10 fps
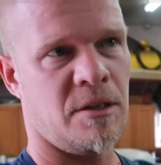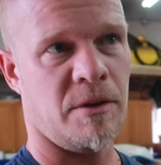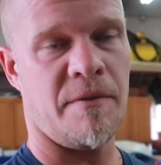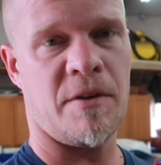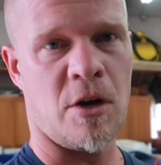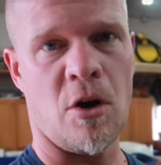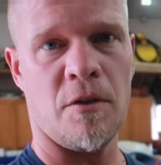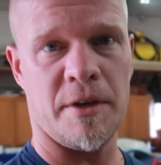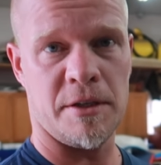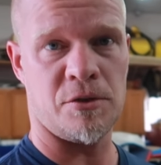So they've
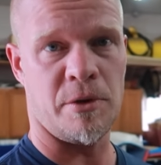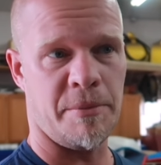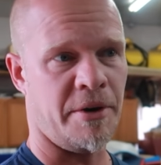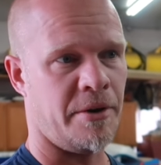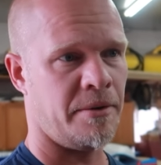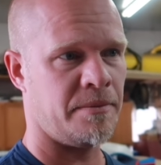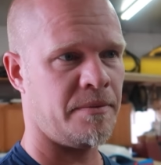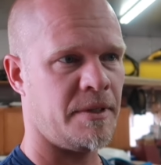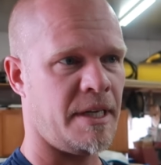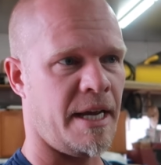called the distributor
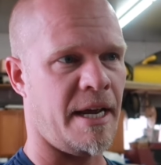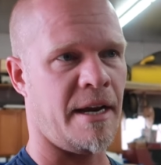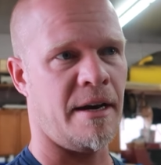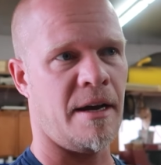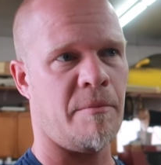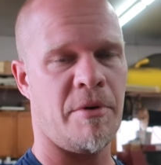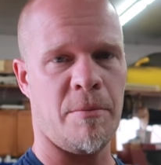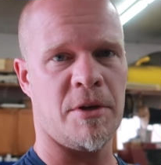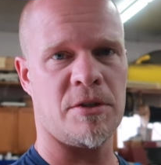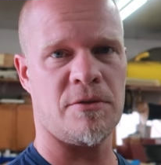and
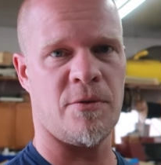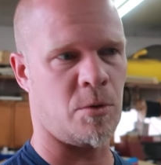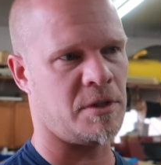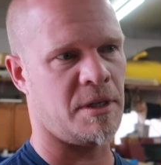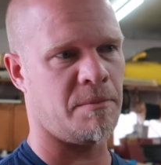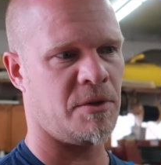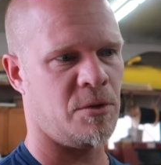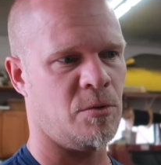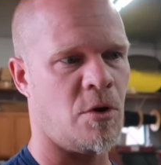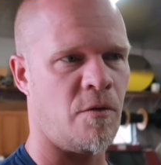pretty much forced them
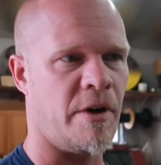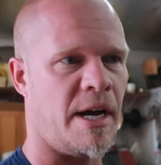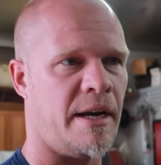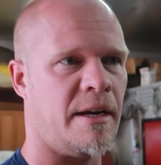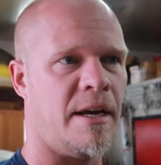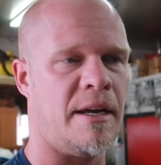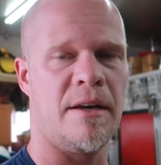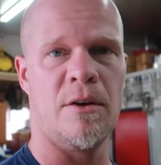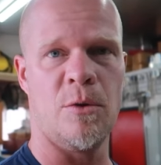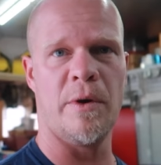to overnight
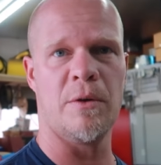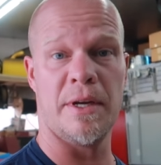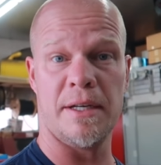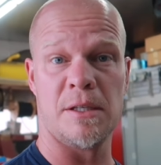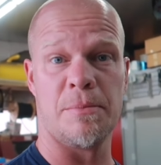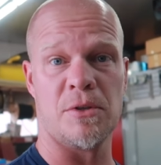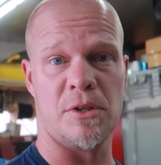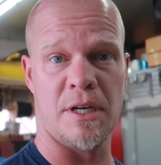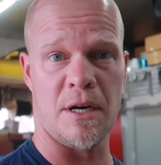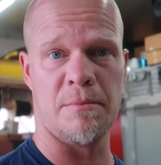a wheel that is
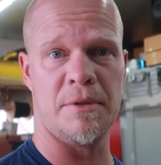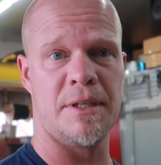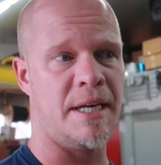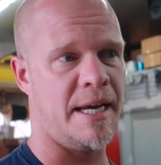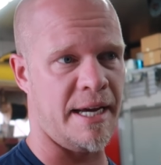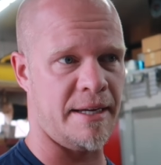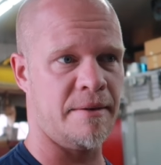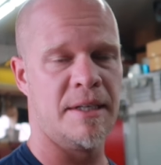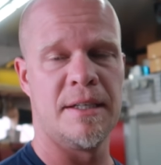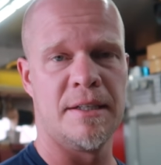supposed to come today.
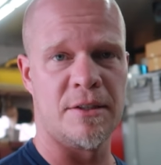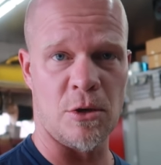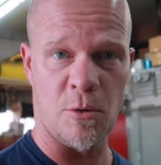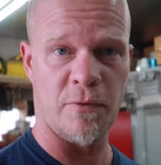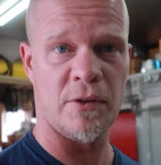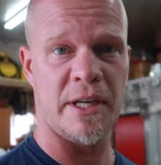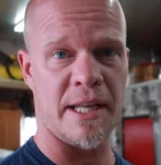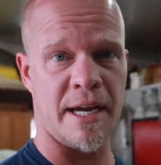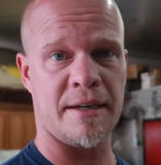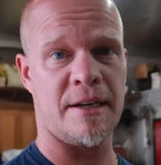So hopefully
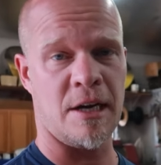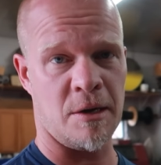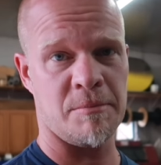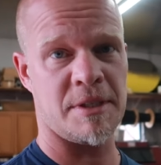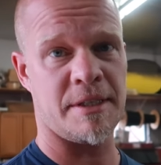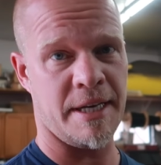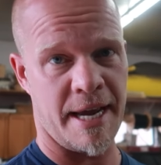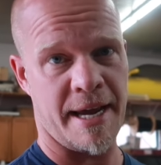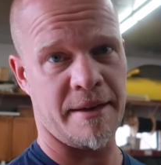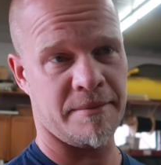that comes
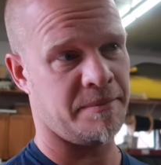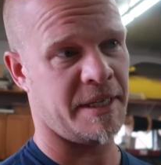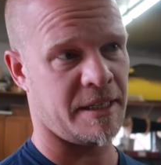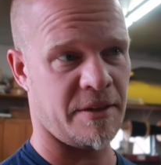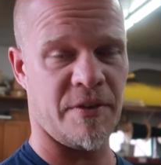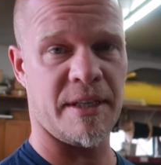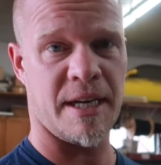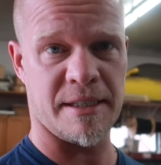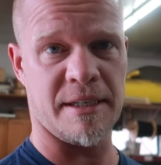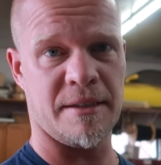today, because if it
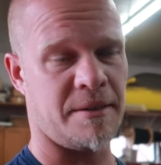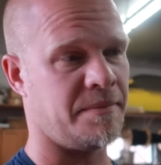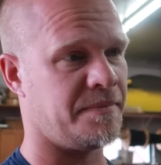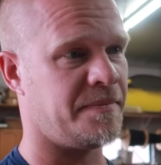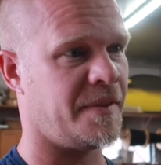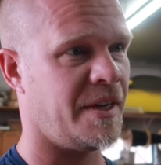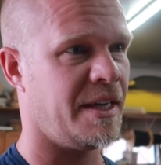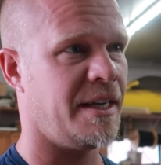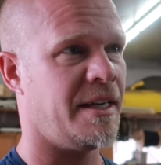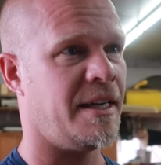doesn't,
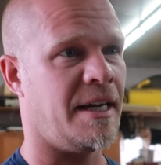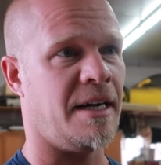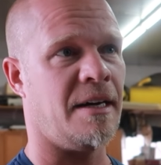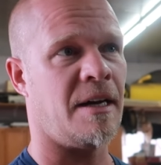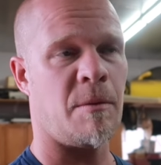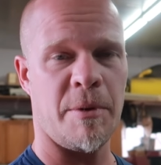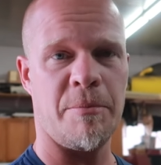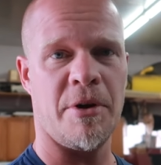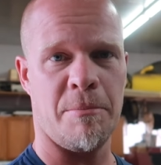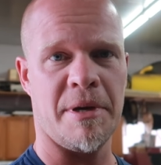I'll be
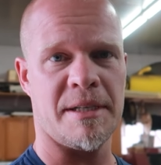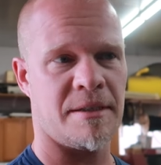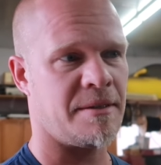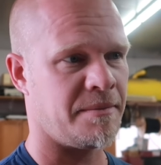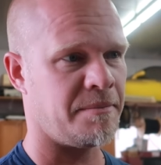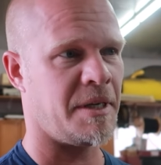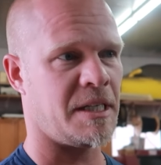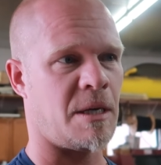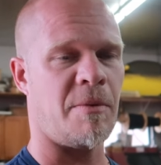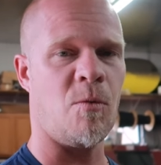pretty pissed,
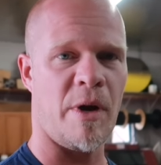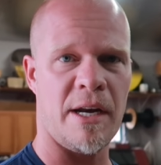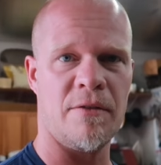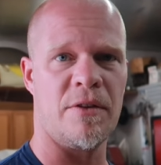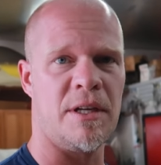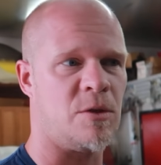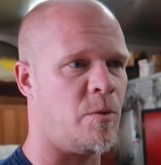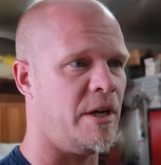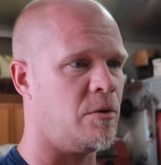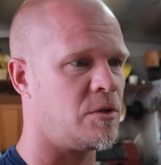because I've been waiting for these
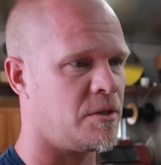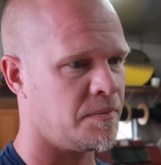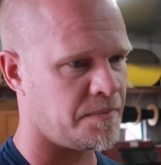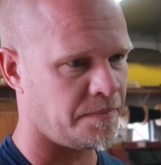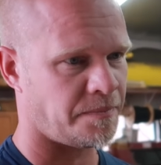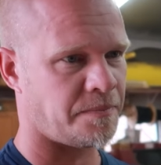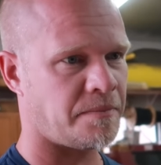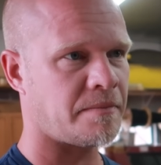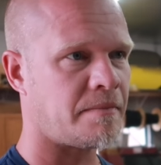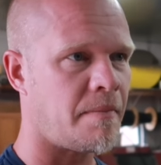wheels
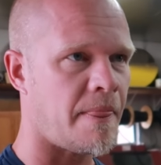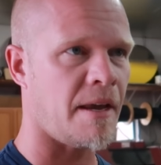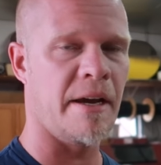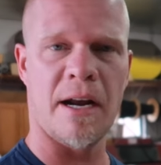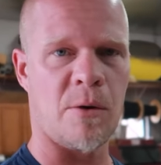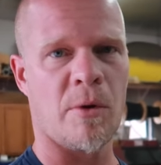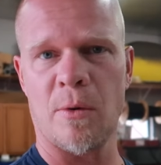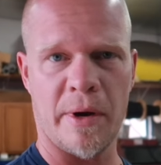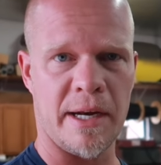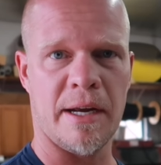and I don't want
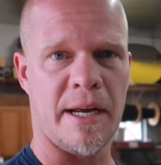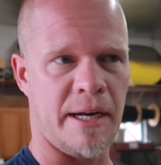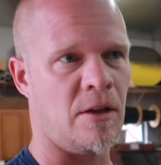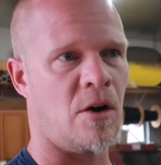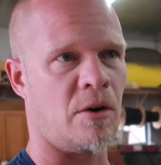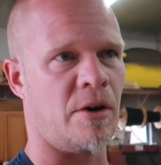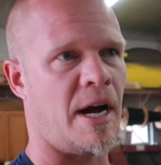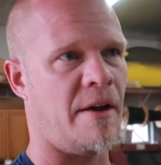to wait any longer.